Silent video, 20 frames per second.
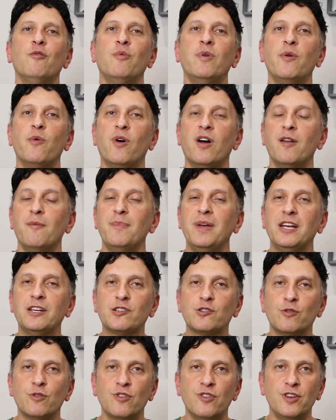We wanna make
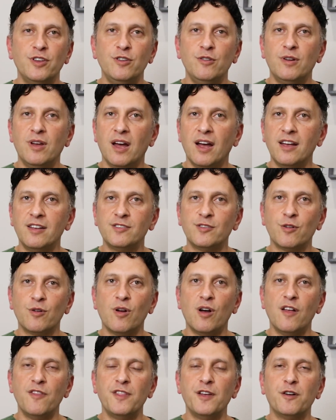sure that you guys are
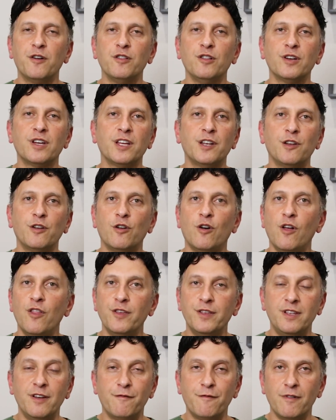on there looking at all
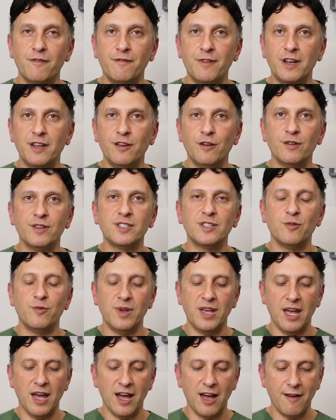the different videos that
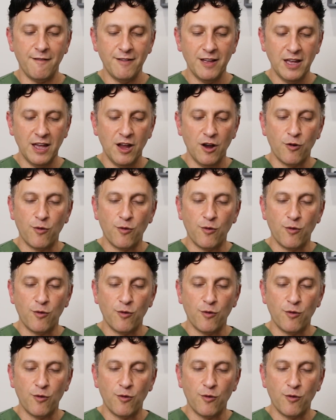we have.